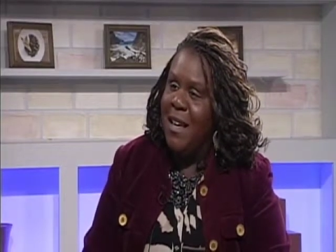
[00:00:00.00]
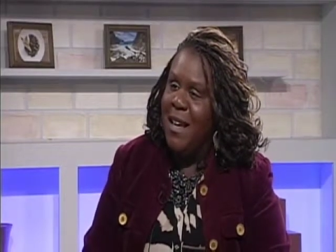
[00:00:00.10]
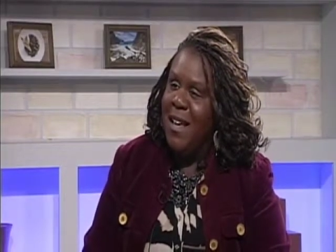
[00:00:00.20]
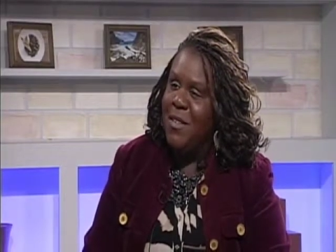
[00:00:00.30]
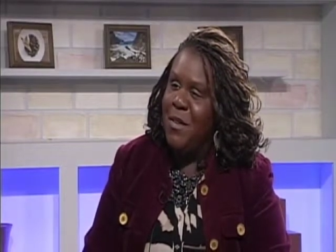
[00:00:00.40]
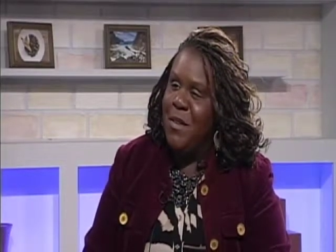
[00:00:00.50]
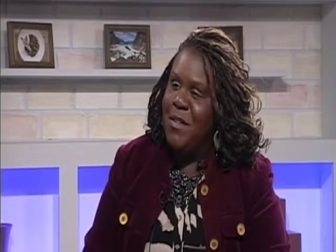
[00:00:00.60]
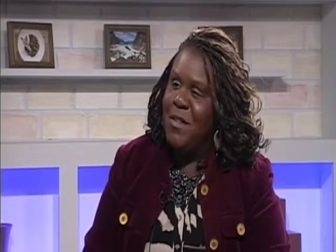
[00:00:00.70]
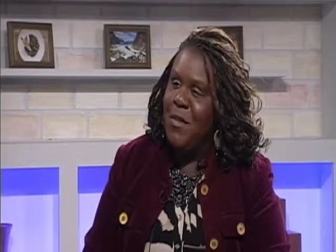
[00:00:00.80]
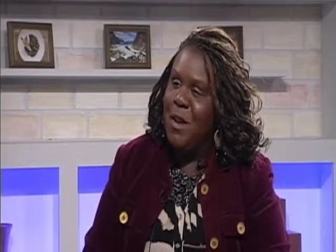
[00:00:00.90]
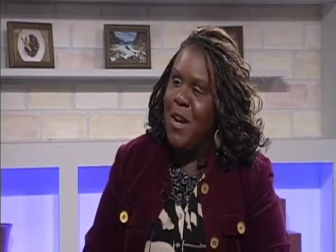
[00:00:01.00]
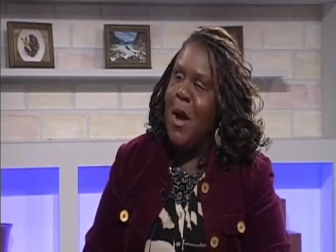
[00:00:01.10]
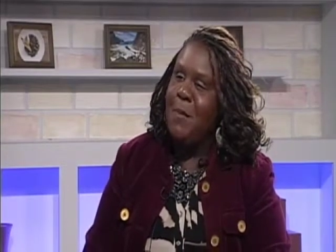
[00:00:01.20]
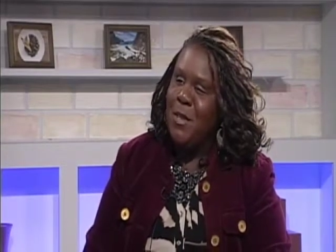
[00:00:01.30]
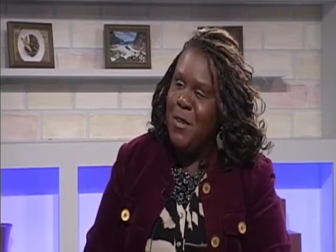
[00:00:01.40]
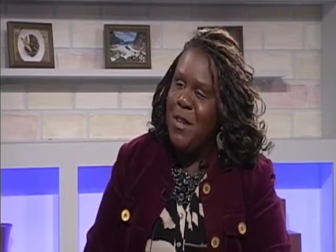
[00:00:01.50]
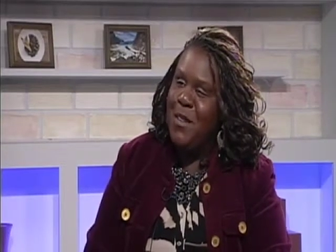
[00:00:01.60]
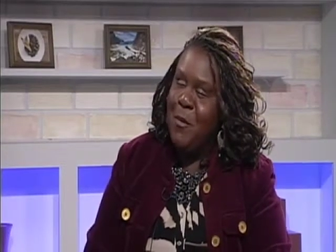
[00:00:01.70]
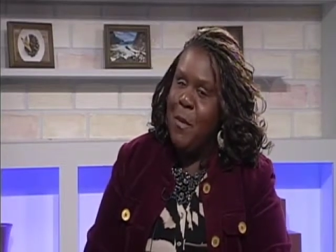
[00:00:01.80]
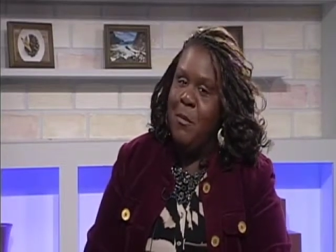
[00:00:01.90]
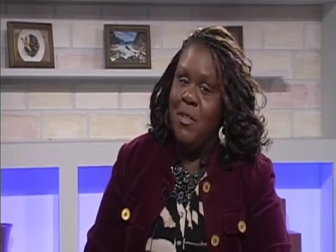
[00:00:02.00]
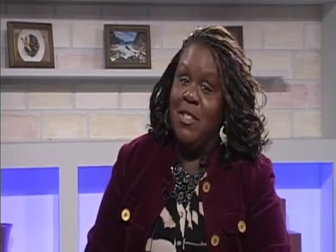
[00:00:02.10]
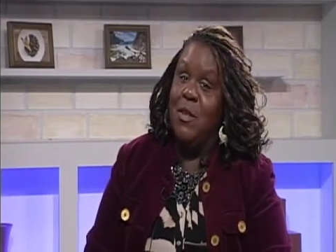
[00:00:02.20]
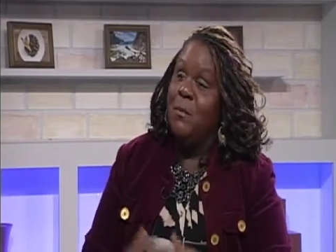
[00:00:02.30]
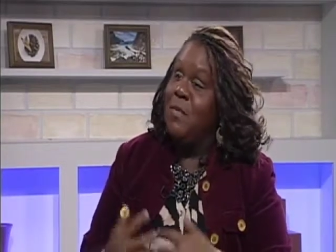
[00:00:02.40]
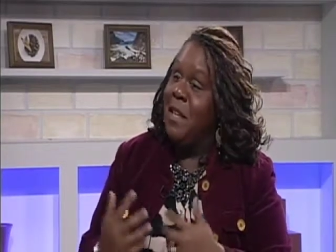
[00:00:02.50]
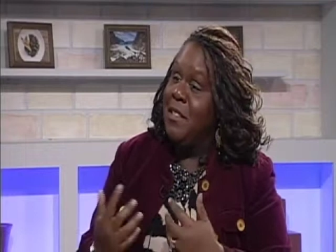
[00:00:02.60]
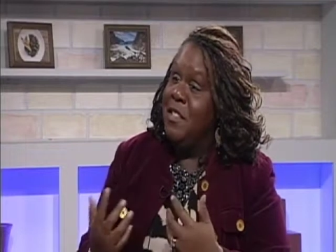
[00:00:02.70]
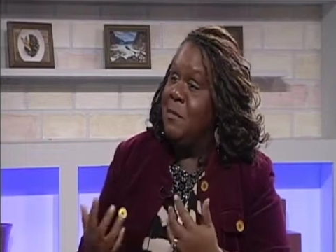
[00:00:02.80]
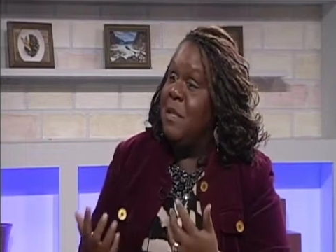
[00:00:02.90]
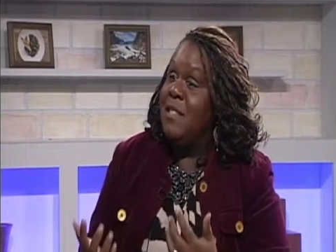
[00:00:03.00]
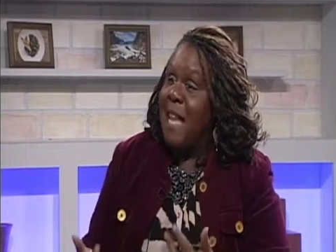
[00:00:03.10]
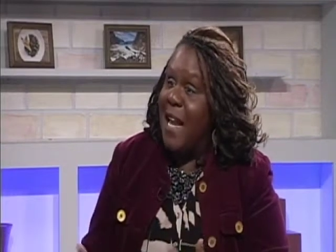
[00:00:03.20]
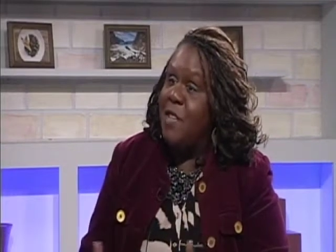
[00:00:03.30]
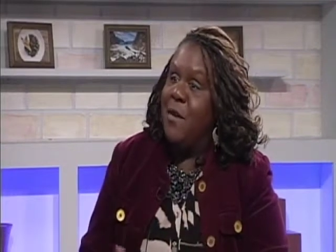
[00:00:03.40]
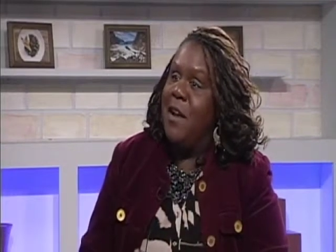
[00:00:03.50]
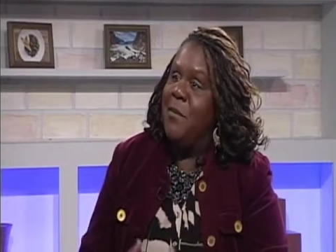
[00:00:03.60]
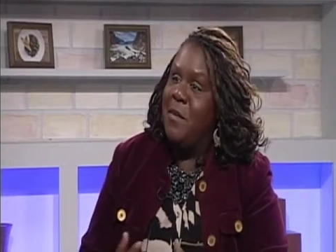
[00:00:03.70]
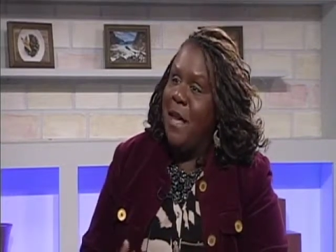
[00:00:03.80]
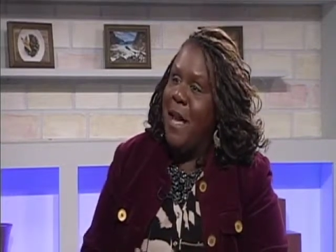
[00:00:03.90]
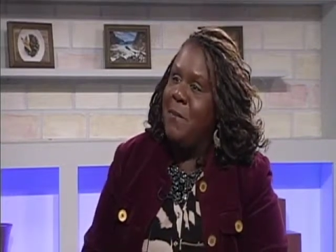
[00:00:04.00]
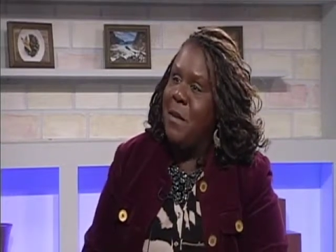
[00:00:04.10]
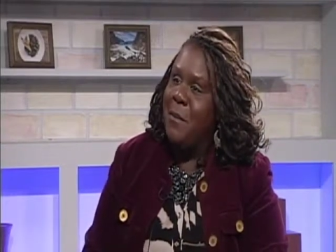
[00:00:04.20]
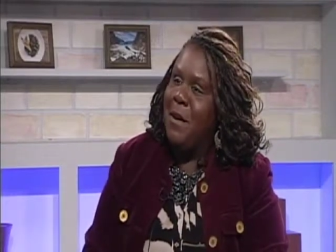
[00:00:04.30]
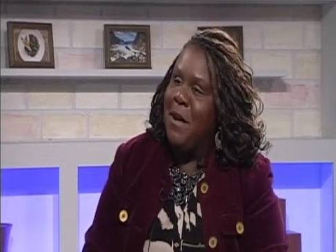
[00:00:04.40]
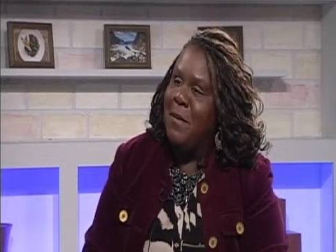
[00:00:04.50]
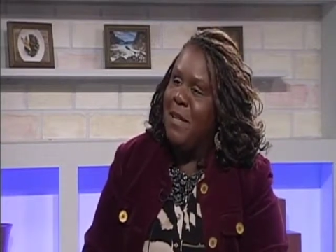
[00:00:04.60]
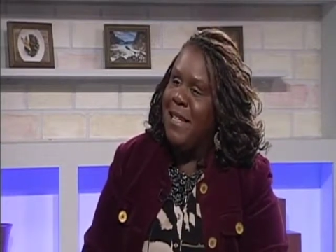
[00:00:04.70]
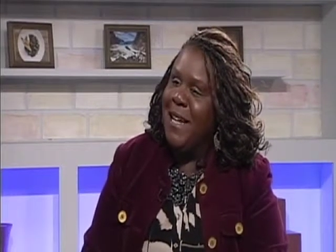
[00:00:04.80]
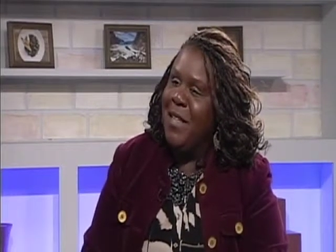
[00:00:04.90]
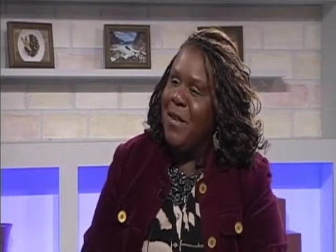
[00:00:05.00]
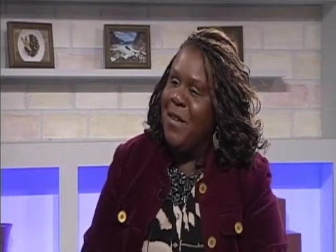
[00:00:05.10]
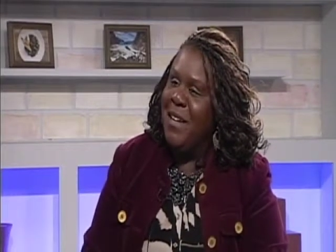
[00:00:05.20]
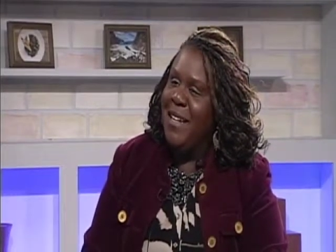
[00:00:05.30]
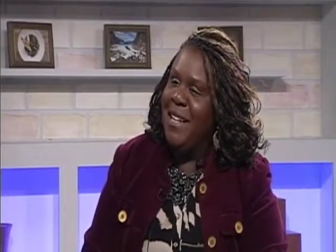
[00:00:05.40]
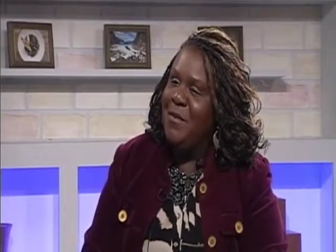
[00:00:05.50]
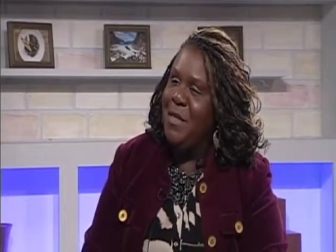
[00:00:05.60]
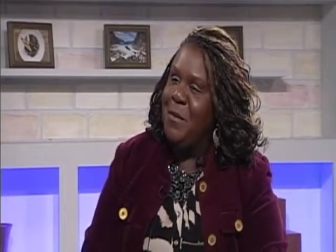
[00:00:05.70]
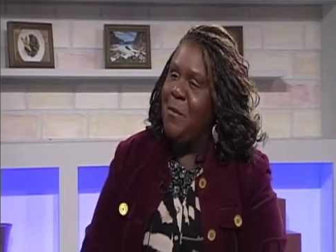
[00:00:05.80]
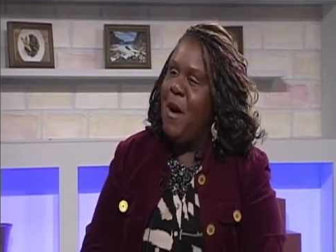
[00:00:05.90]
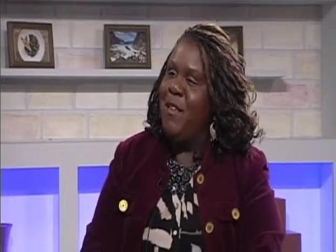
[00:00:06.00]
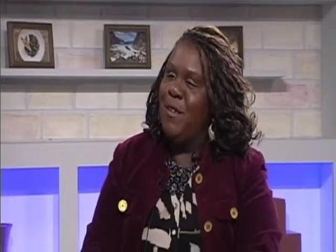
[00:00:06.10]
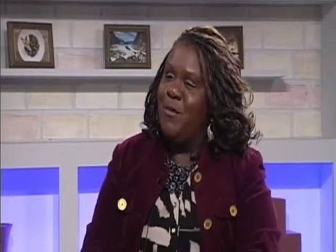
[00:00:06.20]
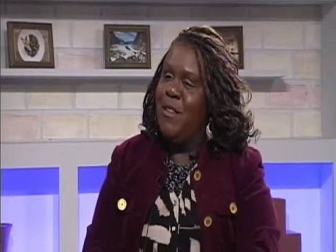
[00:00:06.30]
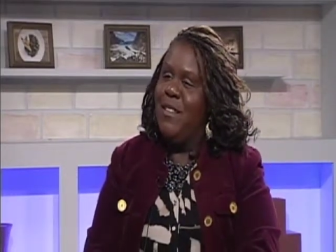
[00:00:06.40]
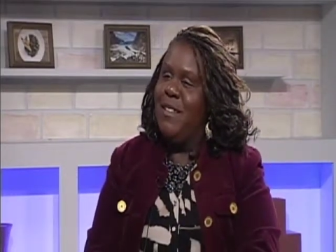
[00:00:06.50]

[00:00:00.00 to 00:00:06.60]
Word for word: And so this is a great opportunity for people to just be satisfied and be happy about coming together and giving them a positive reason